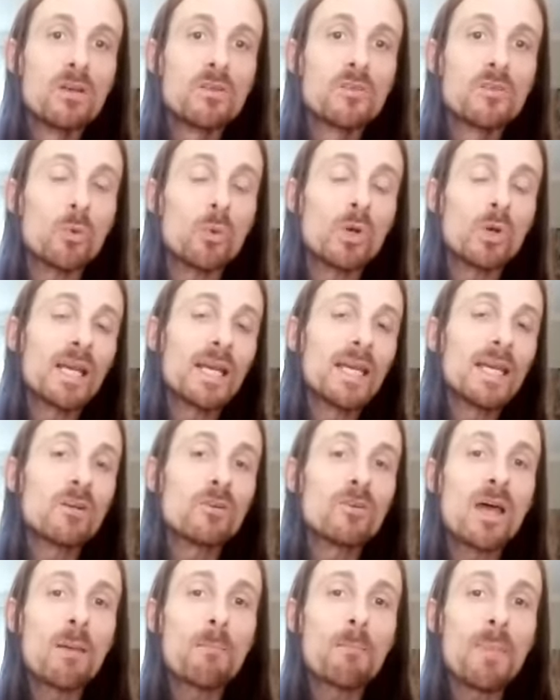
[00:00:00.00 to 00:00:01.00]
So we're going to
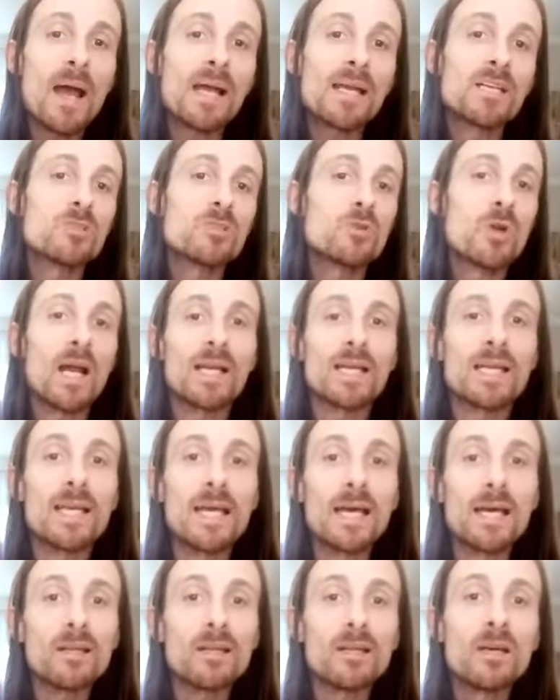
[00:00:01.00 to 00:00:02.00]
hear that backing track
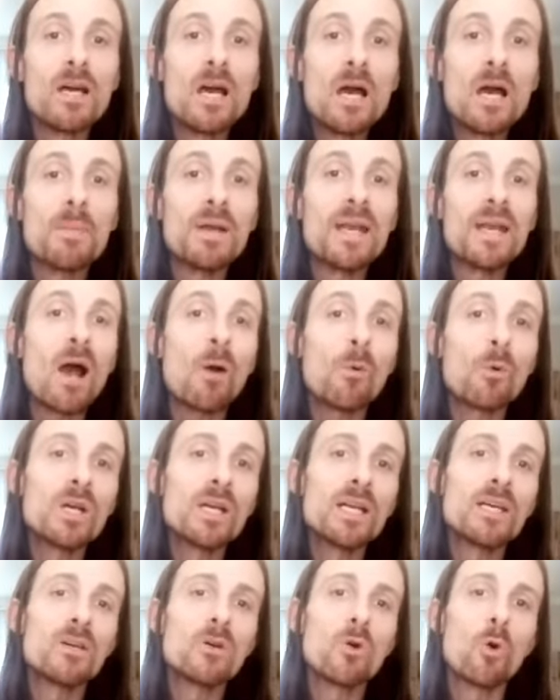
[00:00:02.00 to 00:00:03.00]
again, but now we're
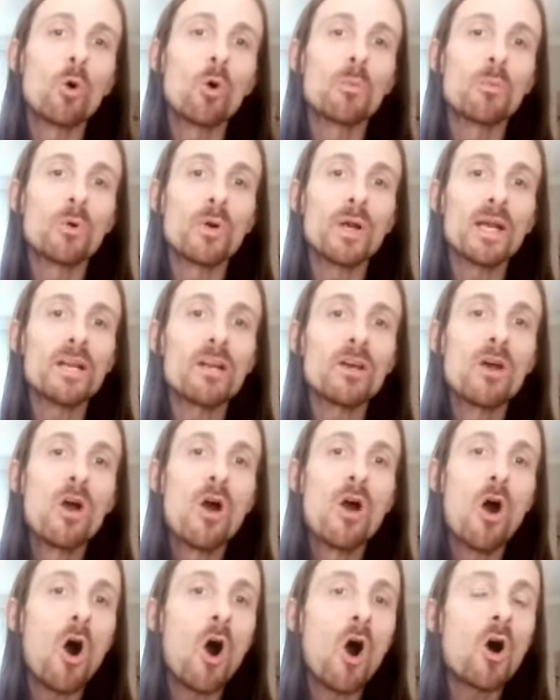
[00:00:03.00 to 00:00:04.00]
going to incorporate
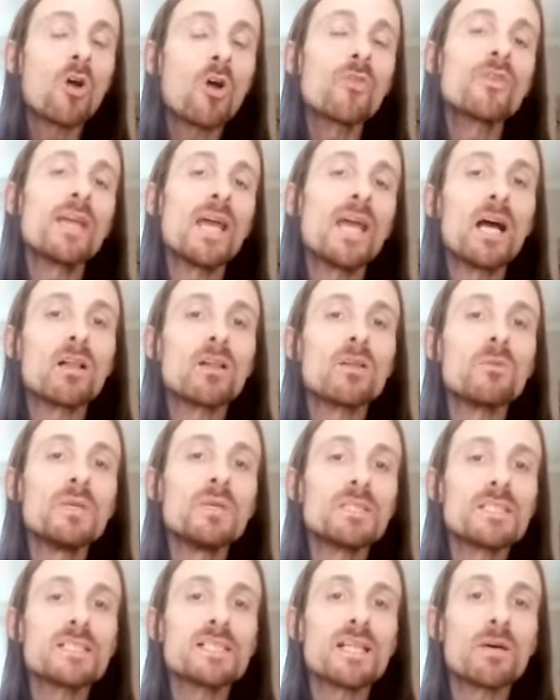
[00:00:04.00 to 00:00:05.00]
all the
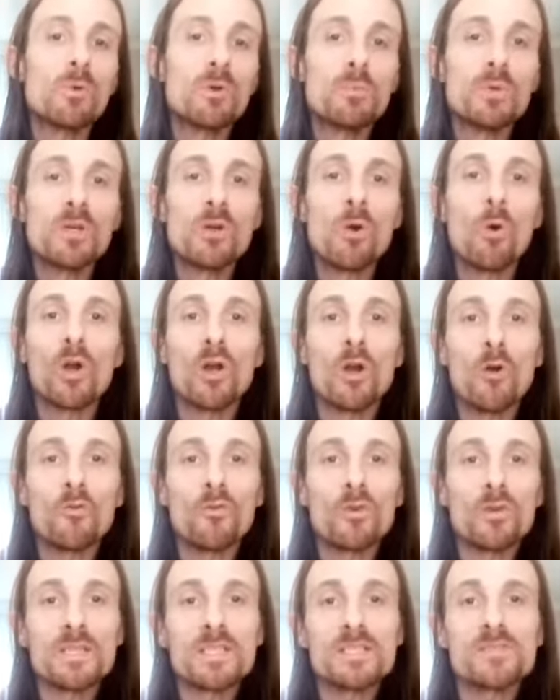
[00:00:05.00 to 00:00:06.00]
elements that we've been going over in